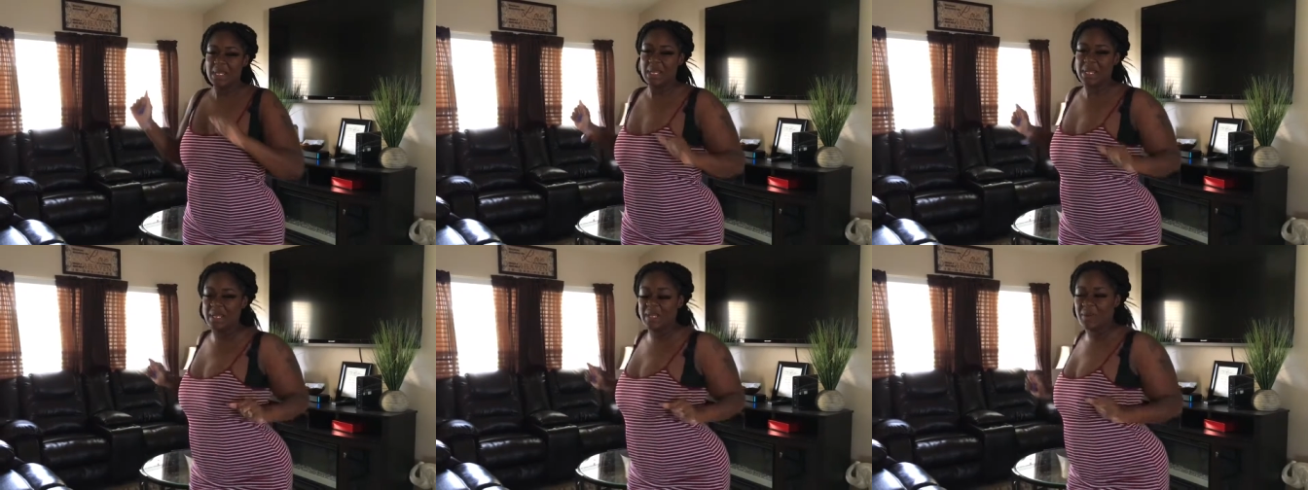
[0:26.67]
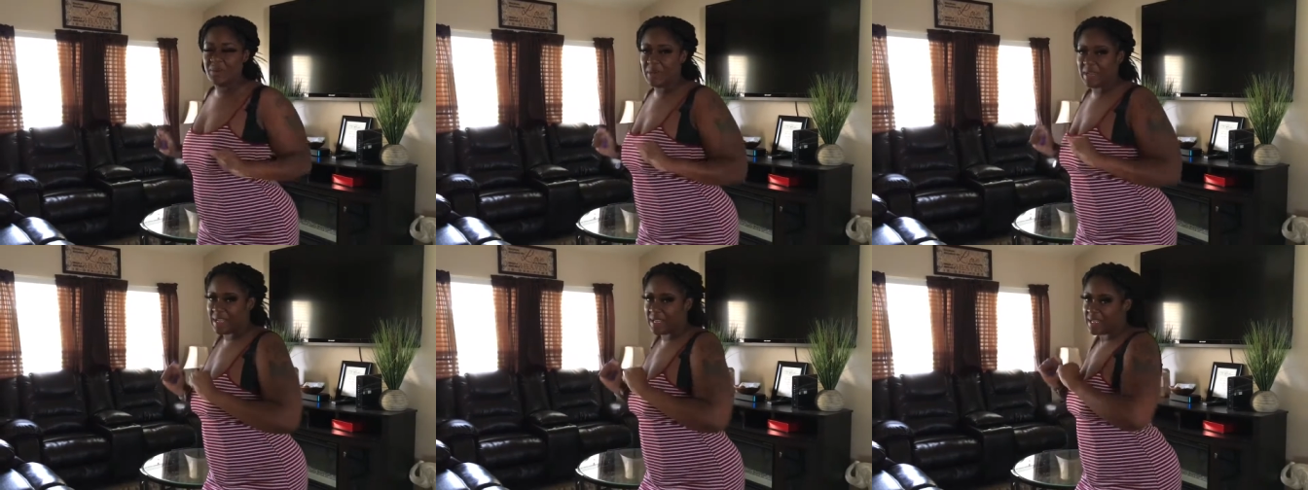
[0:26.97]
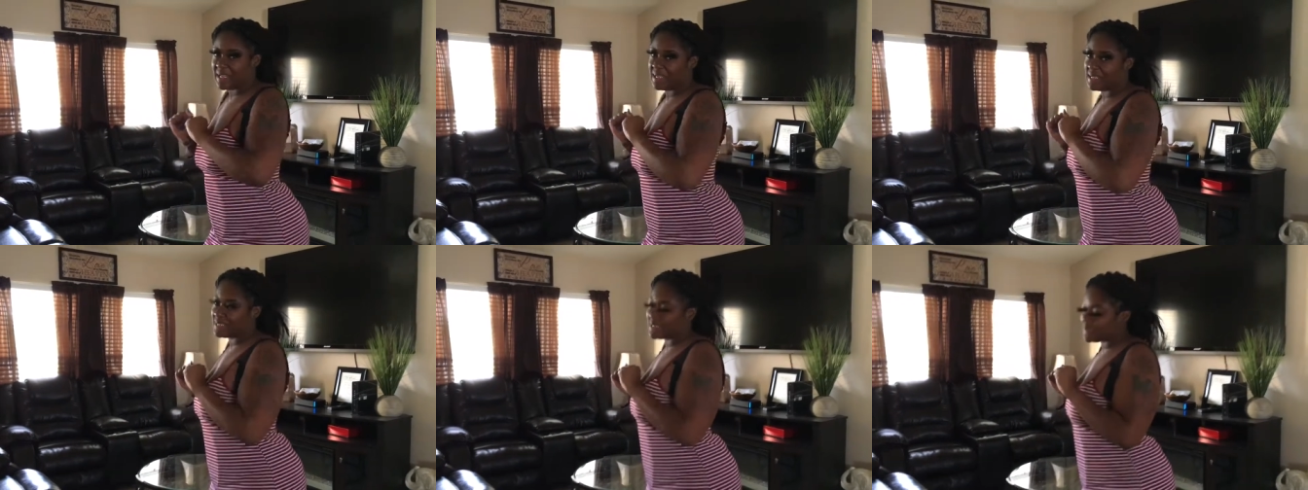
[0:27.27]

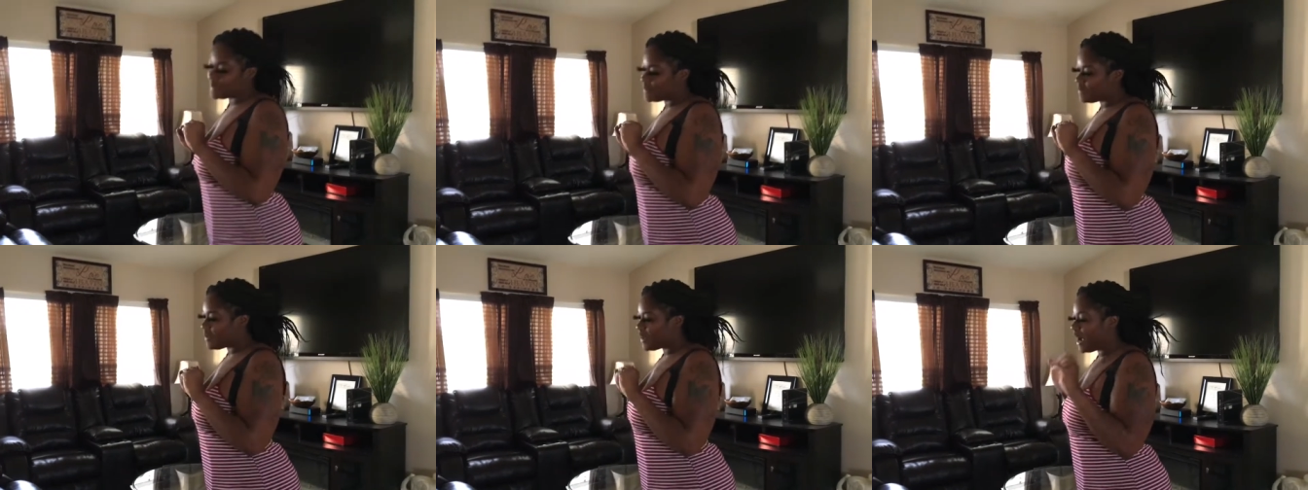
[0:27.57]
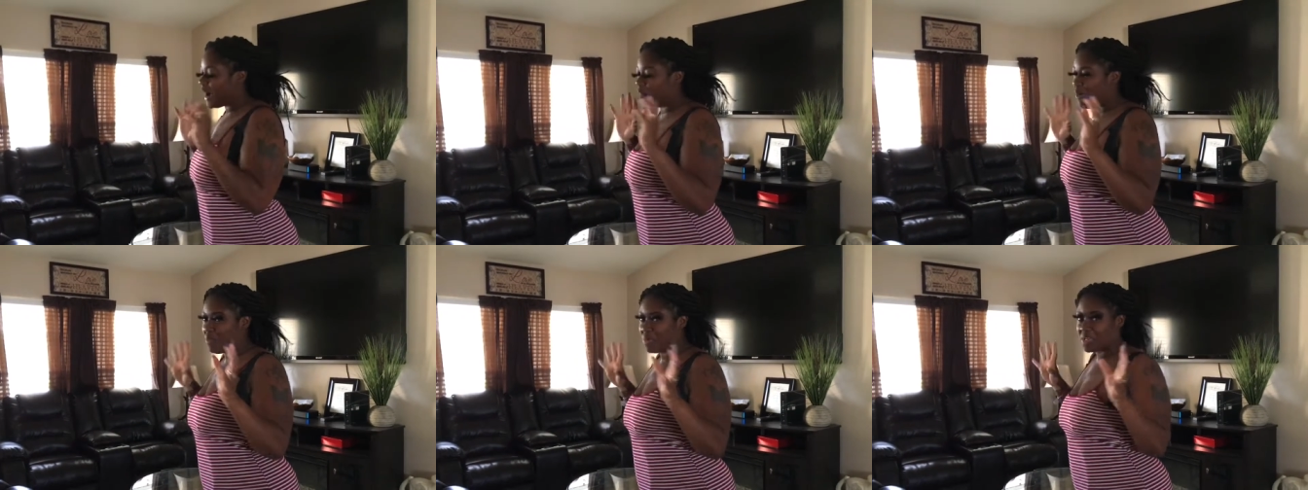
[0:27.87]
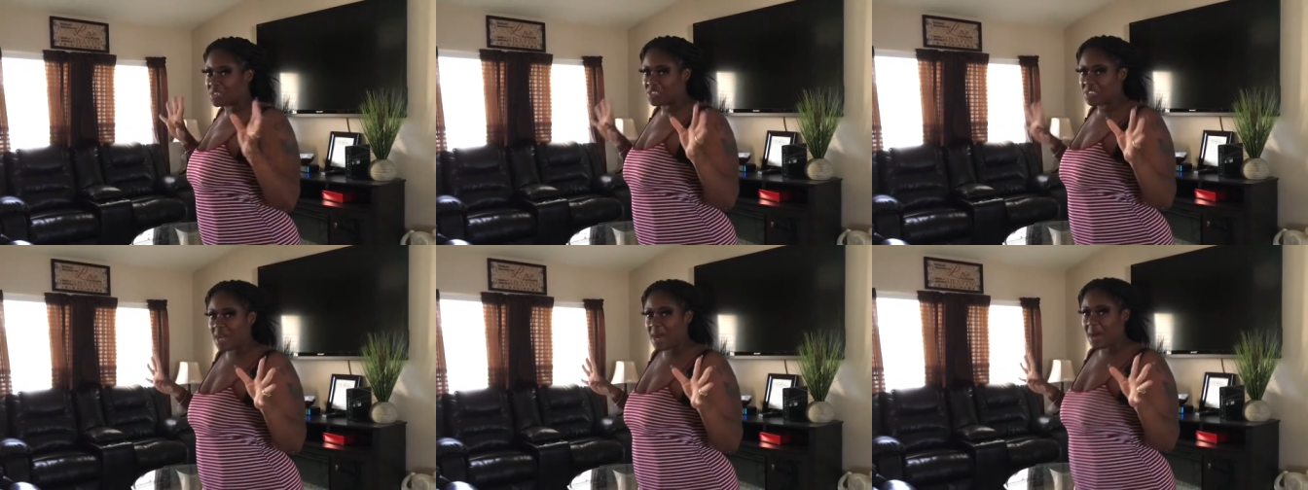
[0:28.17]
anyways I
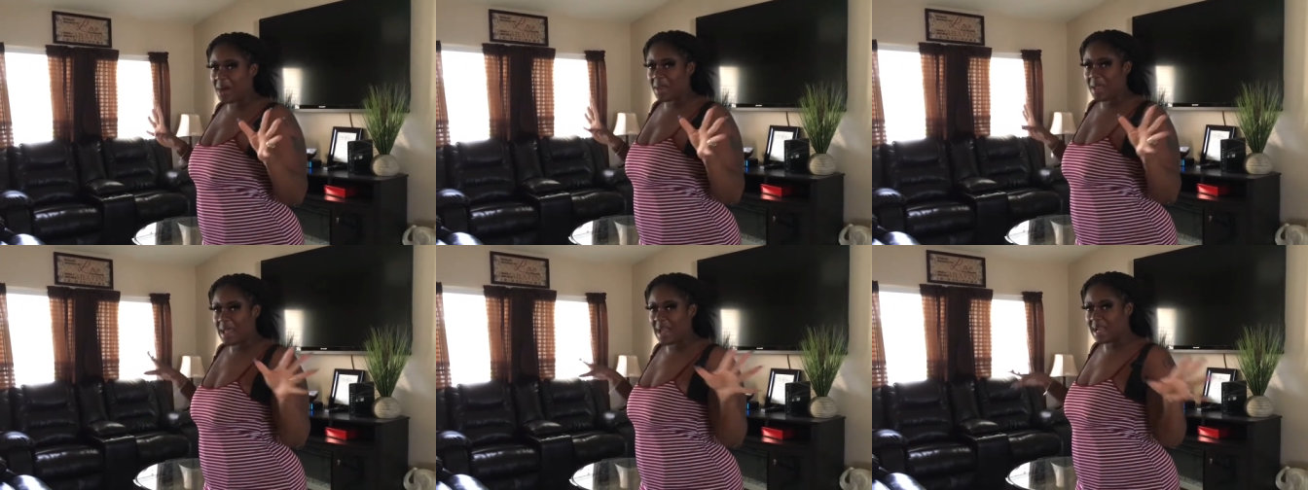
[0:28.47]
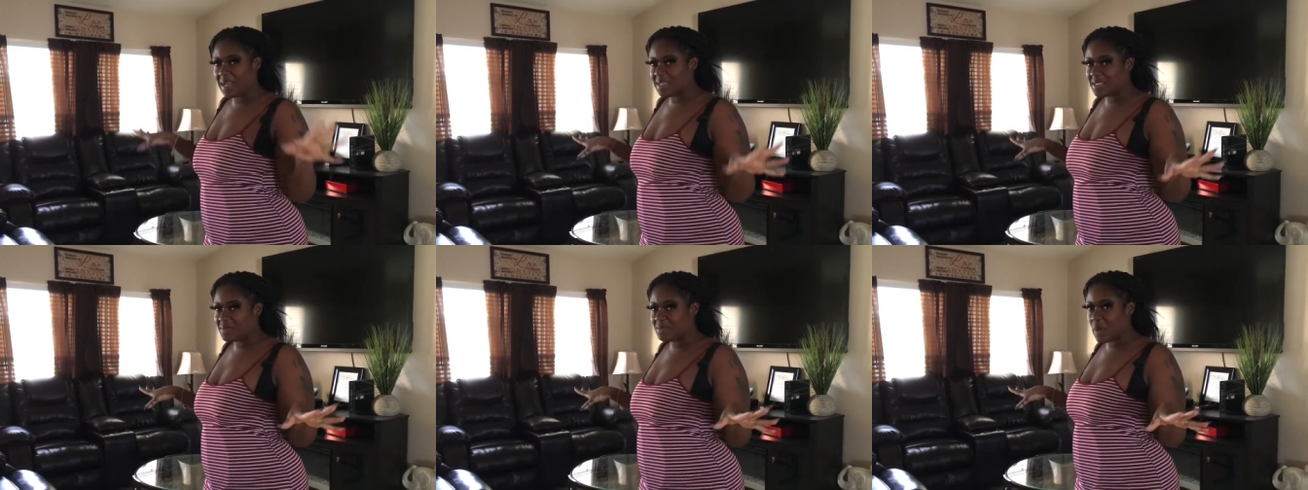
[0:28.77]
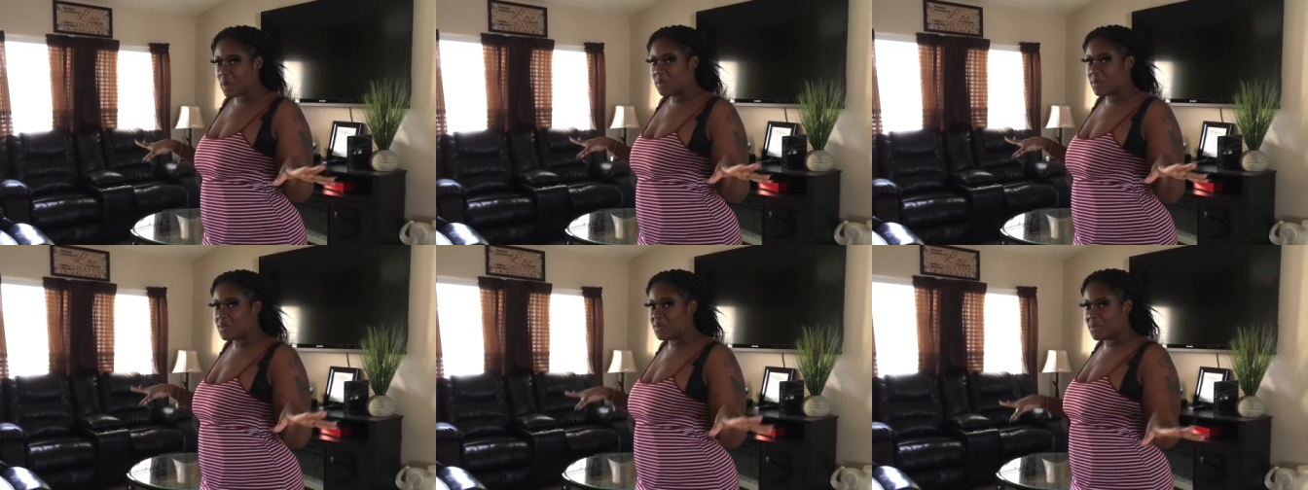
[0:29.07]
wanted y'all to have this
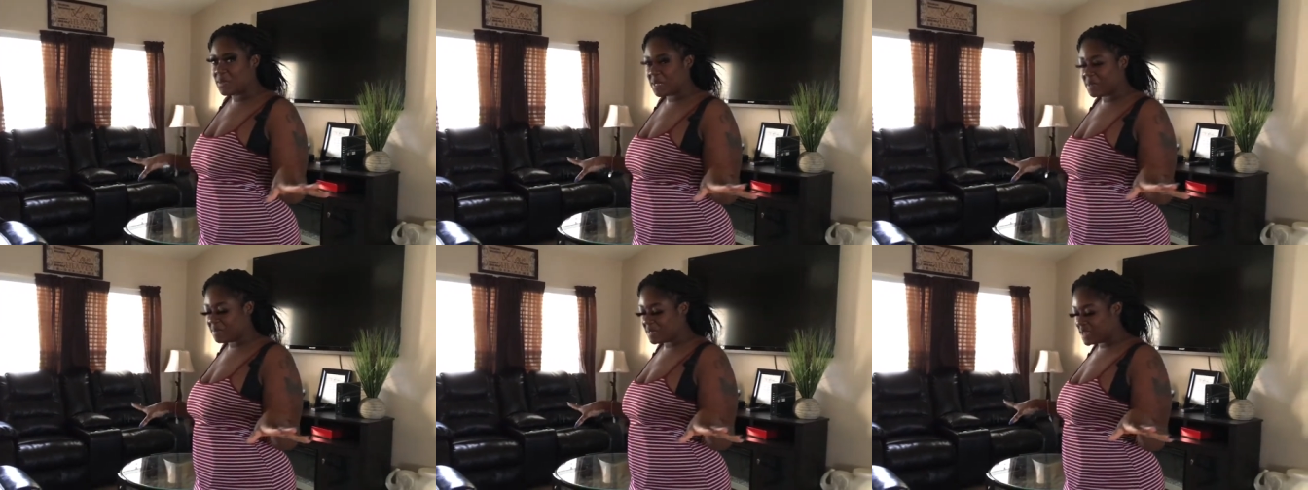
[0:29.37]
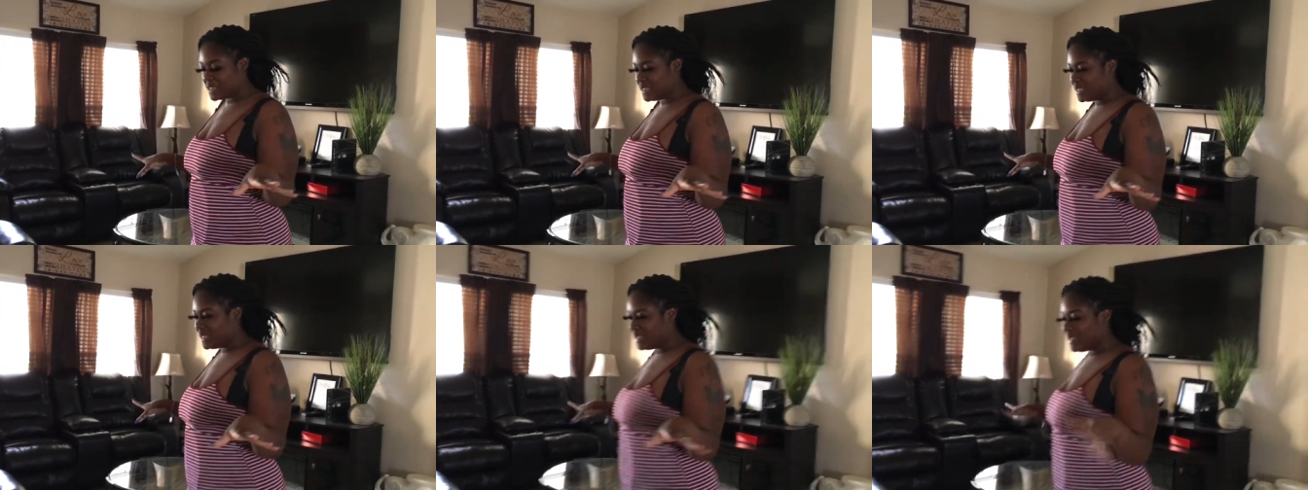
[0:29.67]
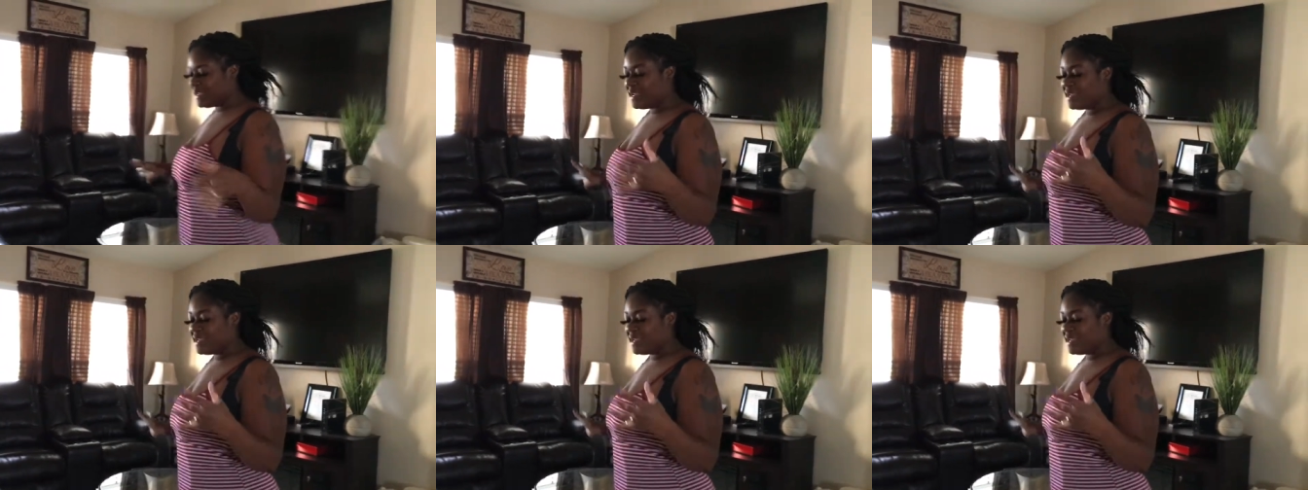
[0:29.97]
moment with me